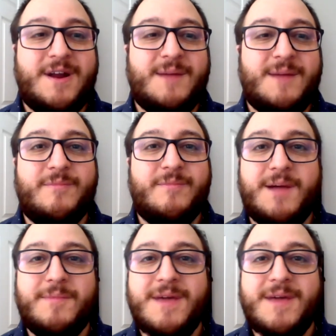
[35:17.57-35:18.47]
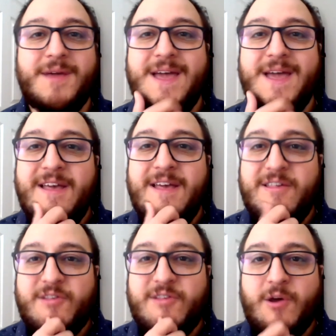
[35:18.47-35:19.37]
So I've noticed that
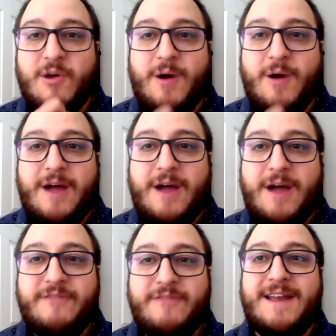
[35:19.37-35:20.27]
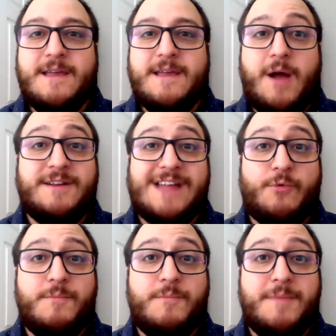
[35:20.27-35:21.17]
you know I have students that will miss that
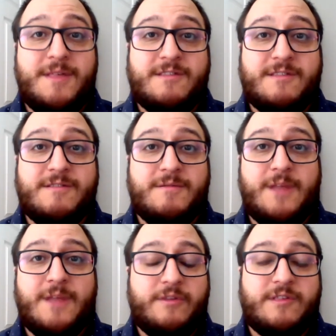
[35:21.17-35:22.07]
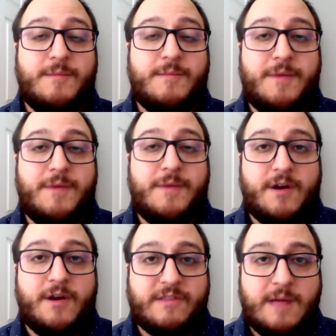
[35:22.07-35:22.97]
won't submit their assignments or have missed their
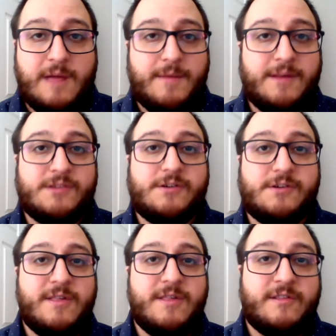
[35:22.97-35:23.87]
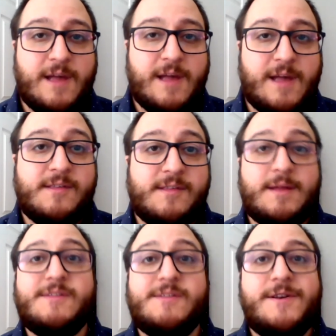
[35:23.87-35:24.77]
assignments. Sometimes they reach out to me and will say,
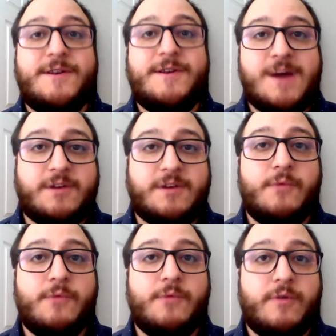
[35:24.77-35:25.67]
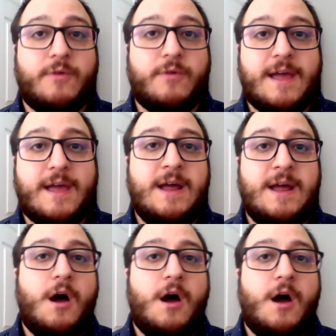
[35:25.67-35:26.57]
oh, I missed it for this reason or that
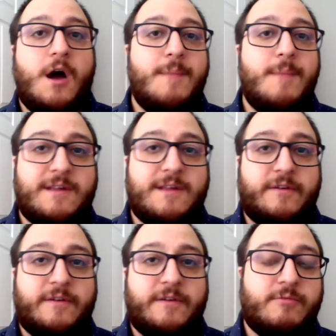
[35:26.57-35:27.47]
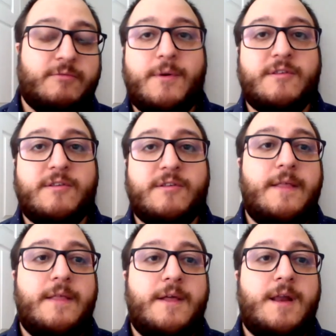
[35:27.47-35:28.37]
reason. And then um, I usually
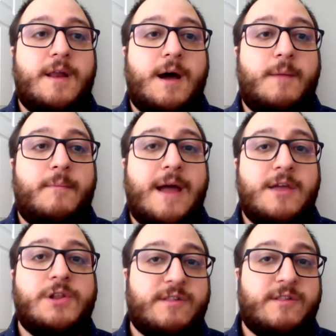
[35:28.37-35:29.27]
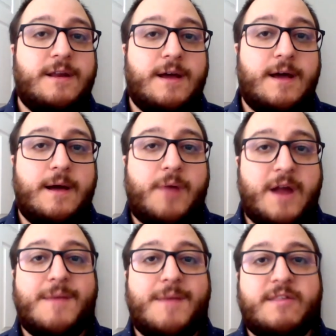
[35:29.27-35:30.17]
will send a private message
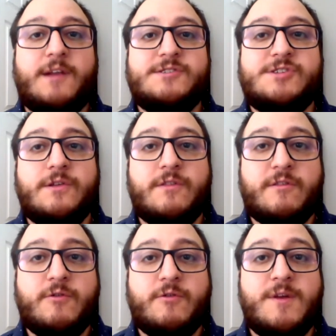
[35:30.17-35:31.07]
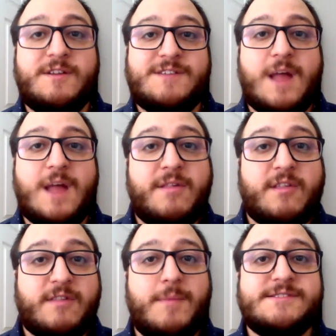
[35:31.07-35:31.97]
to students that missed assignments and
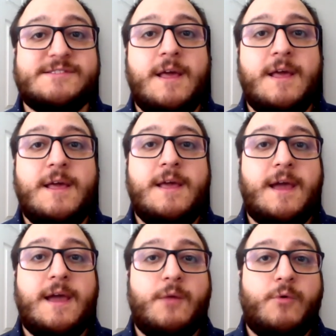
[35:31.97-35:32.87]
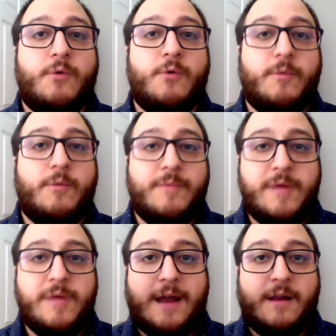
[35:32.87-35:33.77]
it will be titled check-in.
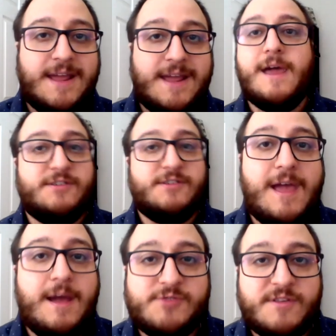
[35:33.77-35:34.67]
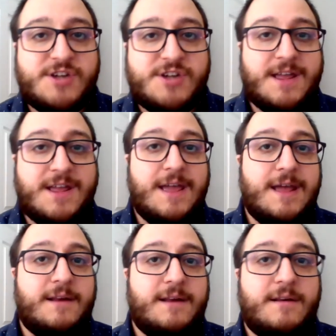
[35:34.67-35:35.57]
And it just says, hey, I'm just checking in,
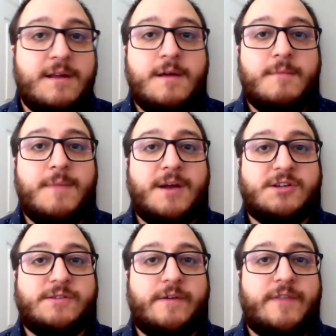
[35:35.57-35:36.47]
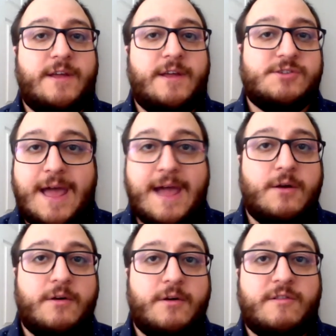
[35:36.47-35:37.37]
make sure everything's okay. I noticed you missed yeah.
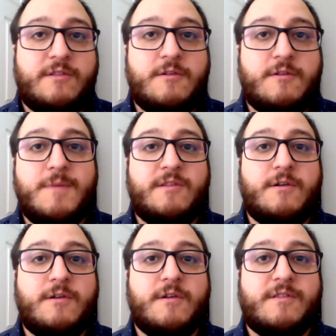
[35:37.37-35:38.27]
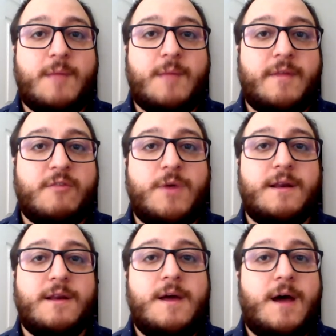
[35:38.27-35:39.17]
this week and um,
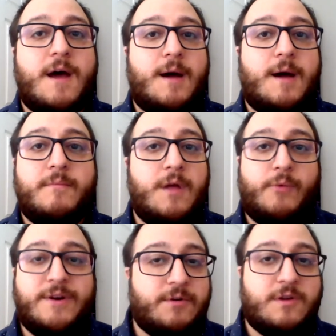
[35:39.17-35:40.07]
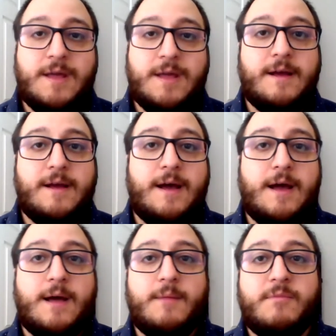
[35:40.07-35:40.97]
yeah, reach out to me um, so we can
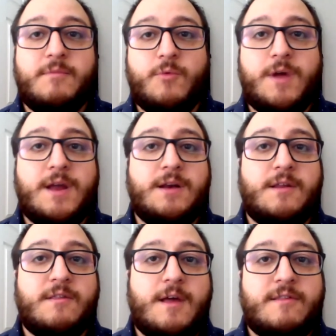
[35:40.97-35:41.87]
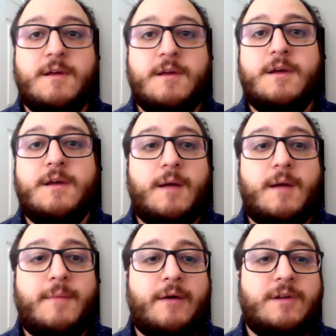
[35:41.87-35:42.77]
discuss um, how to, you know,
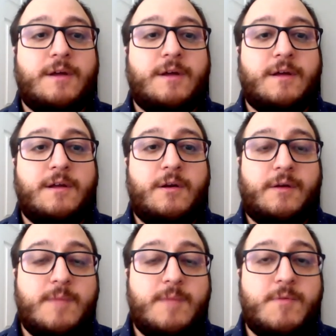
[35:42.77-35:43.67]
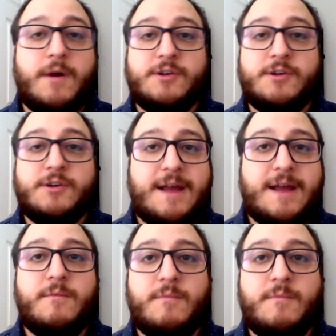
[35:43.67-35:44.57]
keep you on track and be
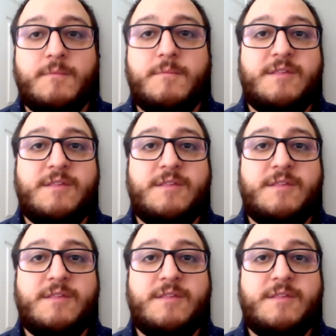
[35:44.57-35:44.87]
successful and so on.